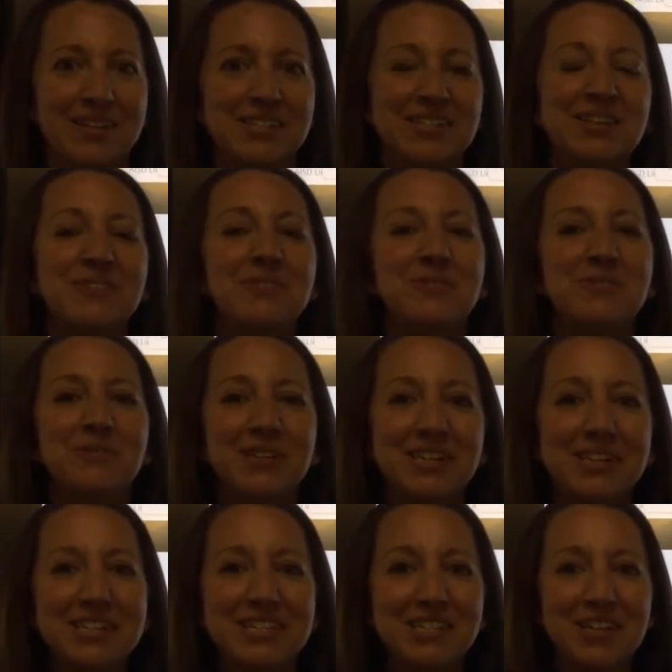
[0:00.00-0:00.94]
So we're
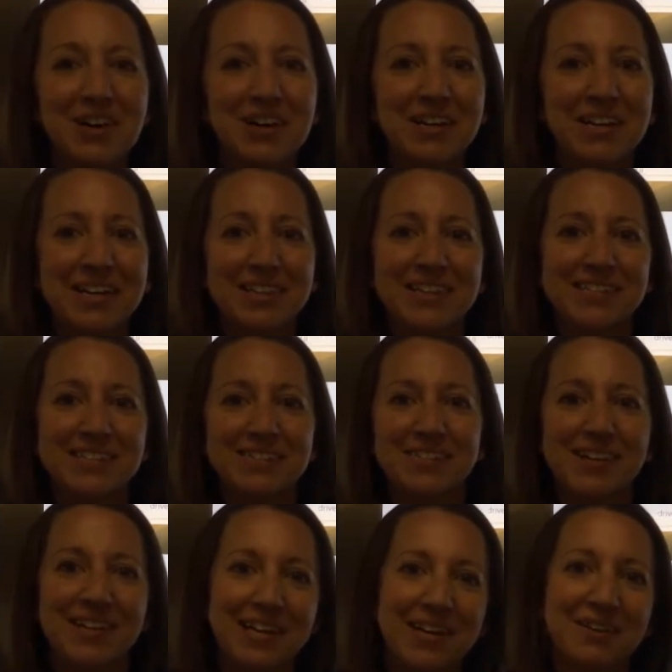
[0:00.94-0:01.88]
going to talk in this
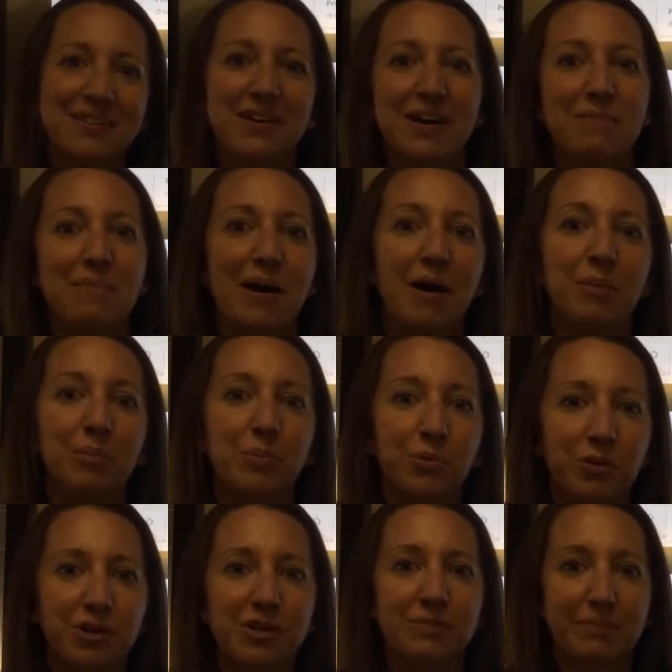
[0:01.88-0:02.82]
video about
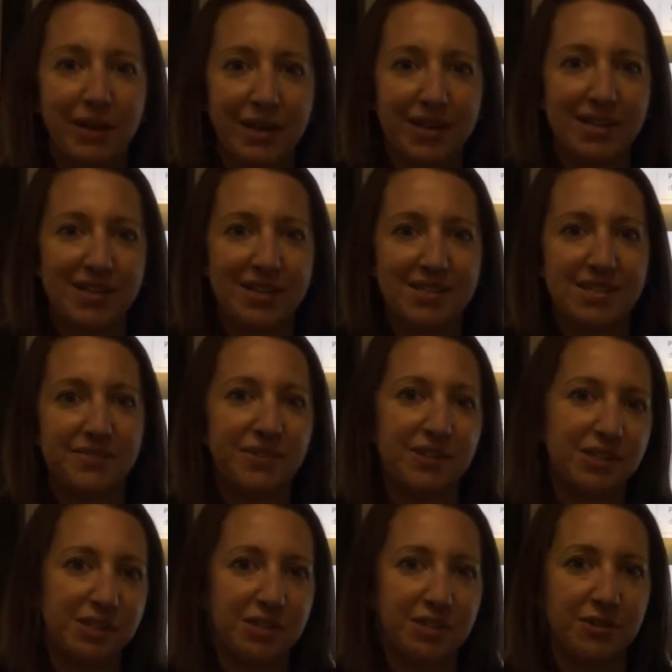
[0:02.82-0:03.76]
board maintenance
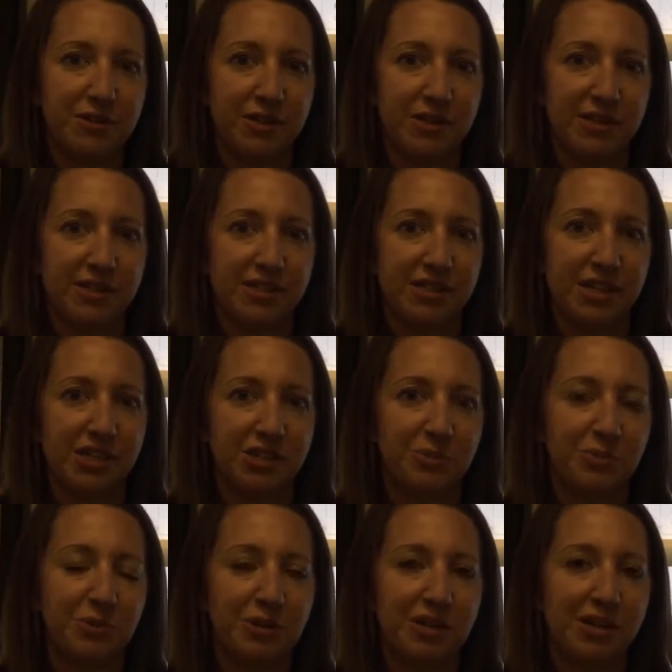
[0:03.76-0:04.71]
for your new
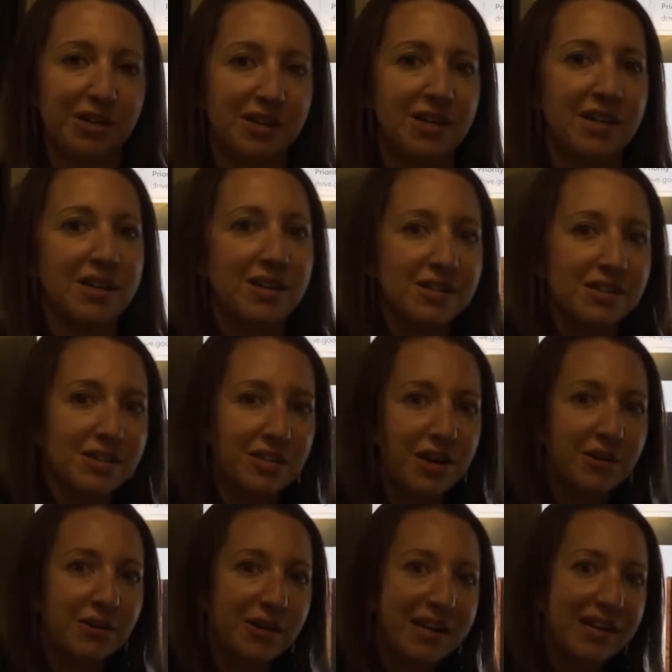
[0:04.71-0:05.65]
Cleartouch board.
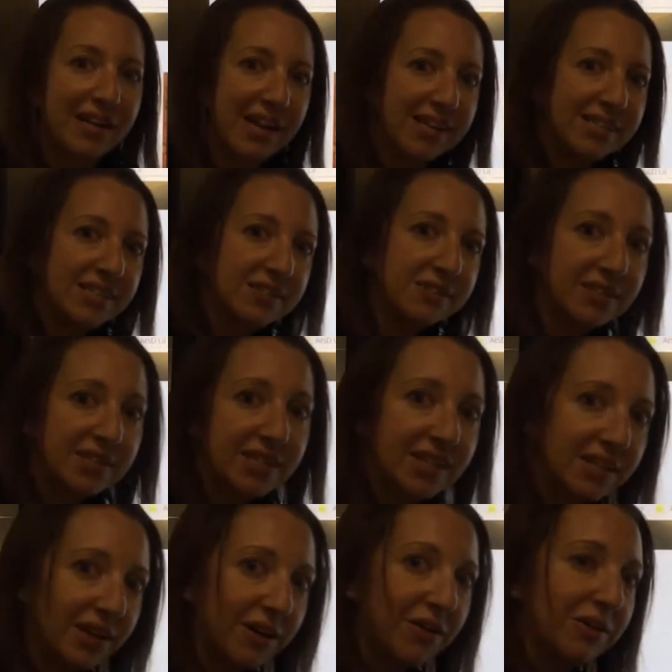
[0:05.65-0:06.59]
So in case you
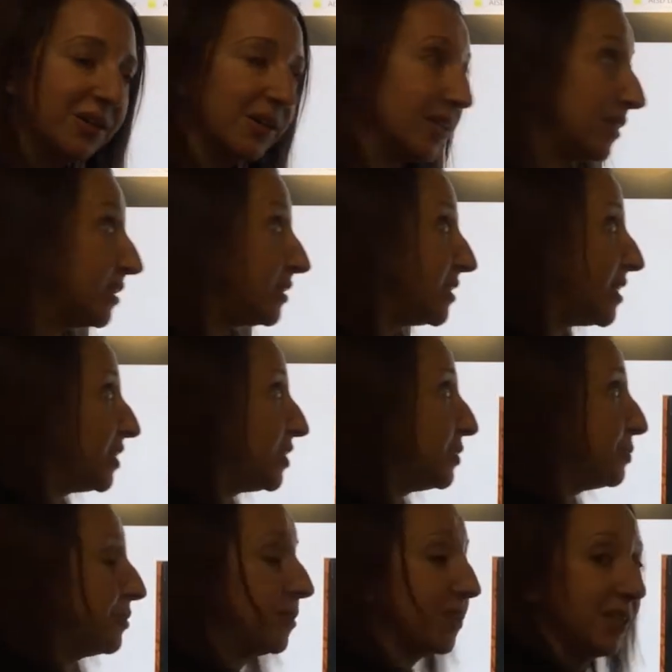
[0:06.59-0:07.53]
didn't know, the
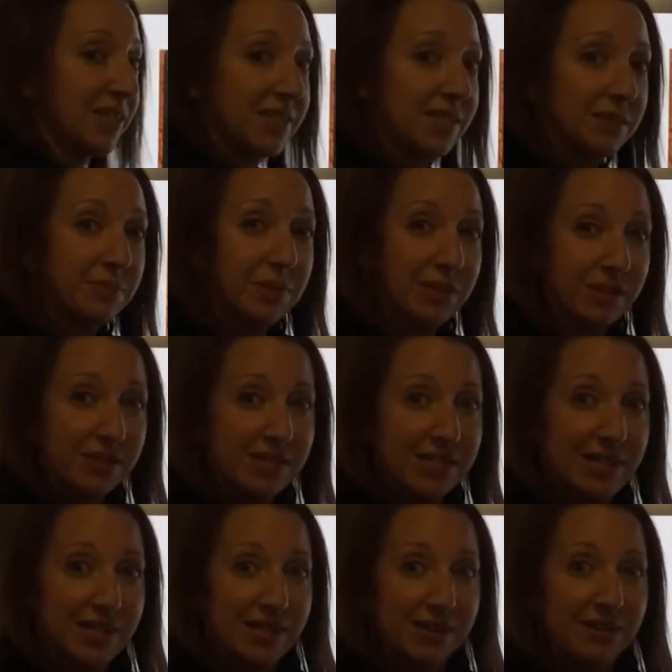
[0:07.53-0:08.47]
Cleartouch board is
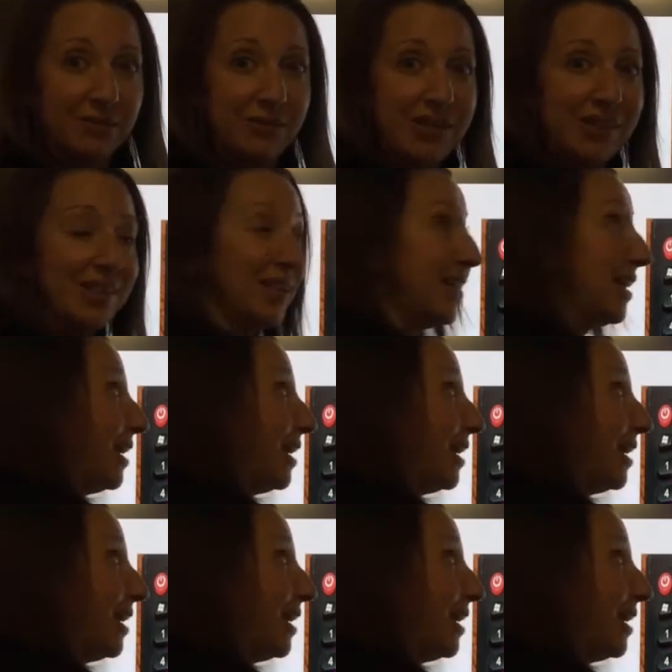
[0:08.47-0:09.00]
built in with an